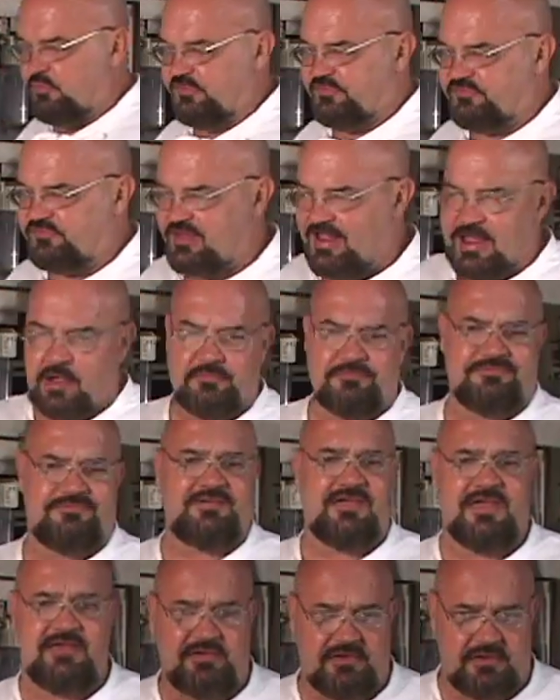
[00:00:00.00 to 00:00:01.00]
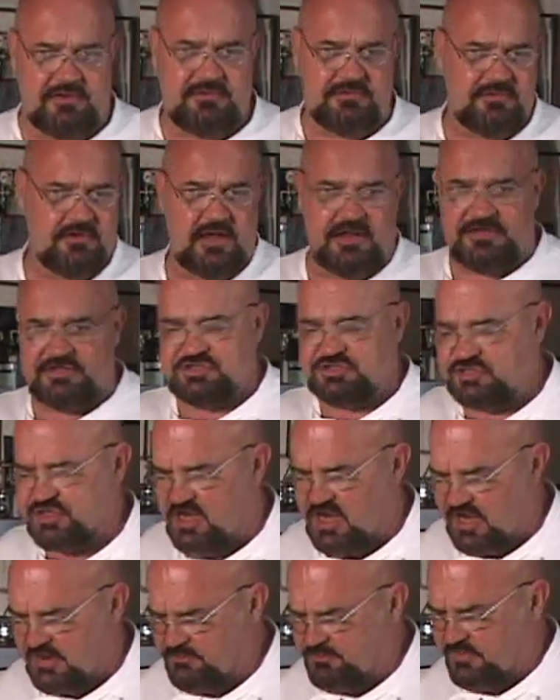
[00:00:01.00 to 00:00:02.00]
is outdated, not a
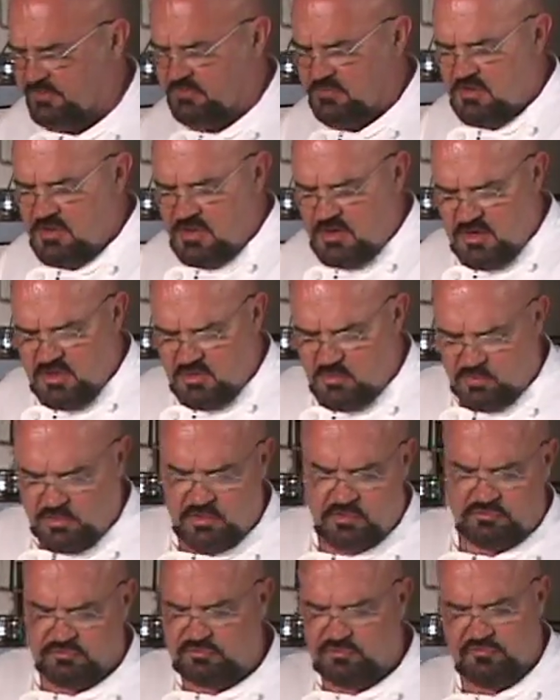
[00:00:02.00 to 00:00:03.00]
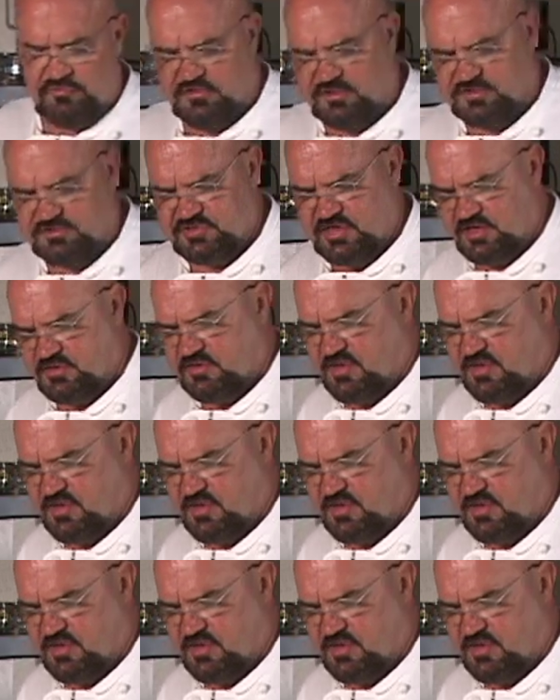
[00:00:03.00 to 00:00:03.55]
shape, and we don't do things like